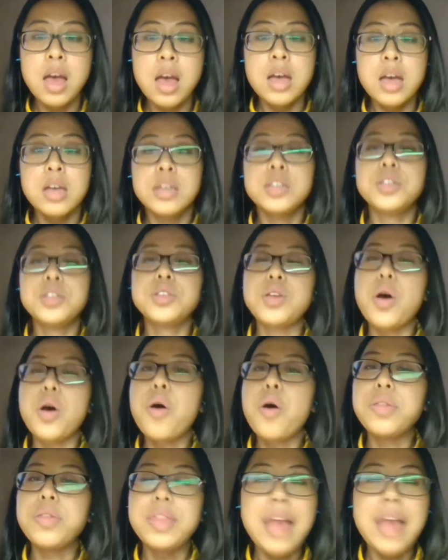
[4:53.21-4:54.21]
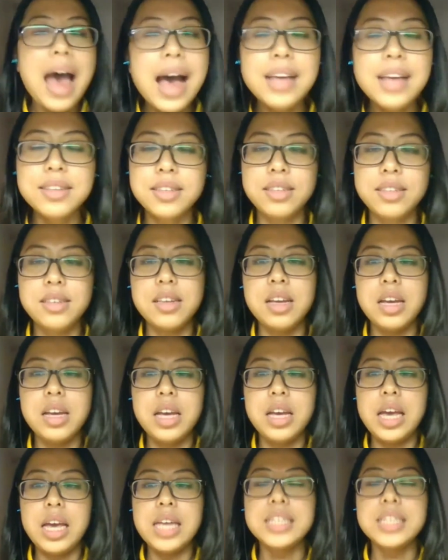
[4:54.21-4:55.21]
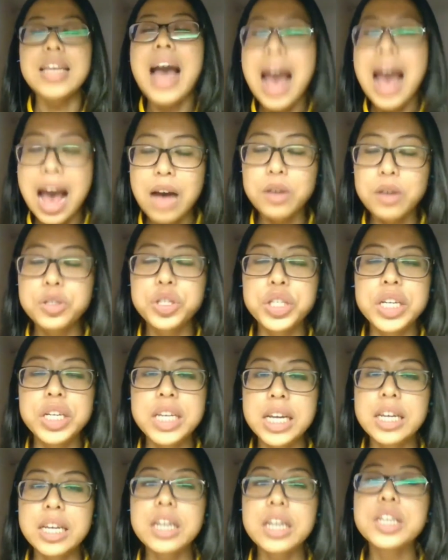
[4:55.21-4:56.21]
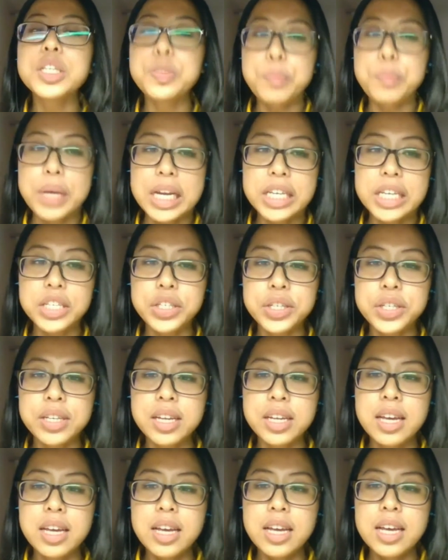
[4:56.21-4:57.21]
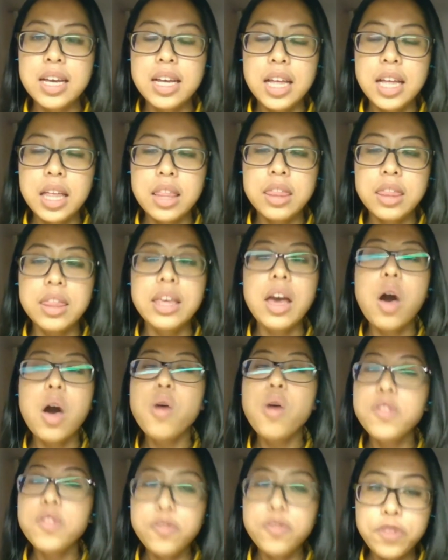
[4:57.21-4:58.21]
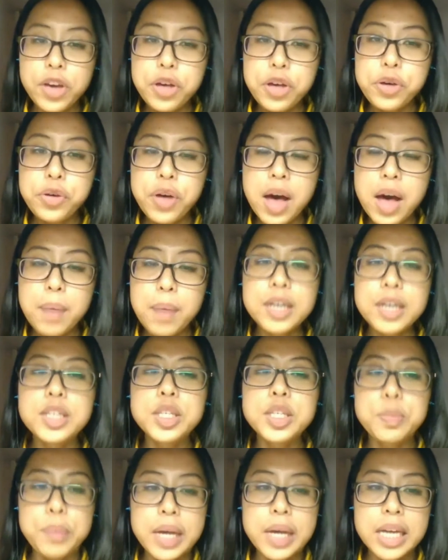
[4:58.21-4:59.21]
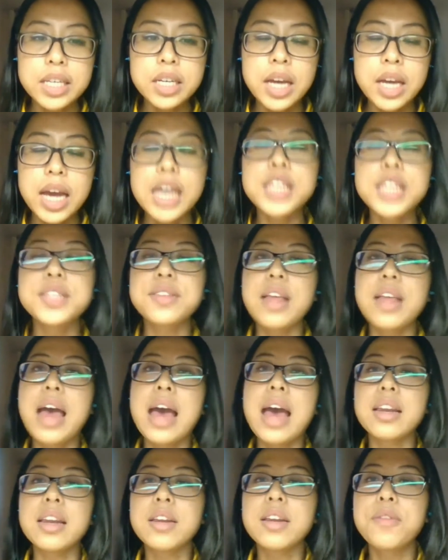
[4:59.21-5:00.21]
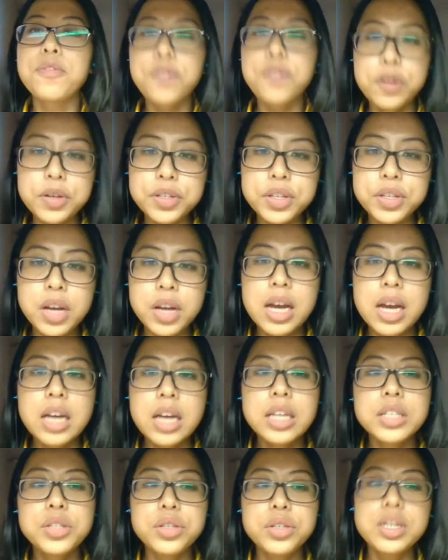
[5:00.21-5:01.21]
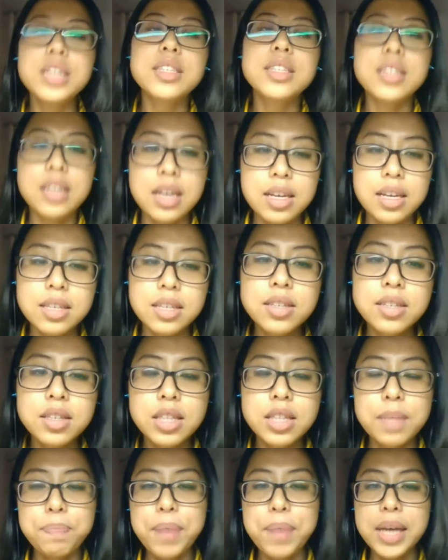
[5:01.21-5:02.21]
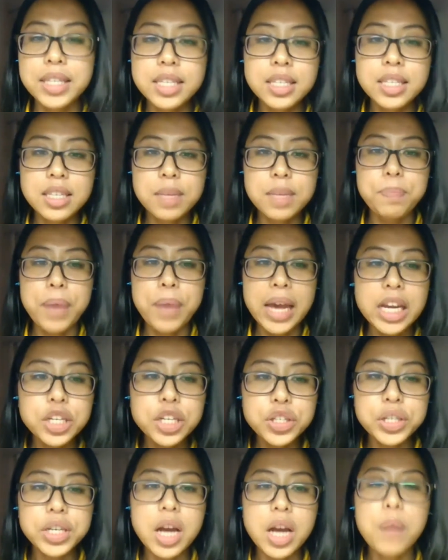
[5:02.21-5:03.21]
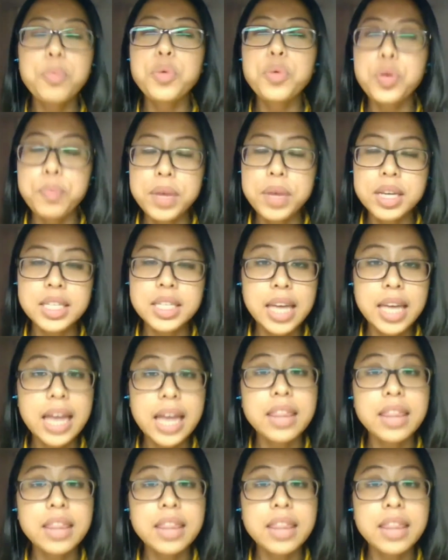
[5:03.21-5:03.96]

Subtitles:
So that is how she did her speech. The overview of her speech is that First, she discussed the participation of women in the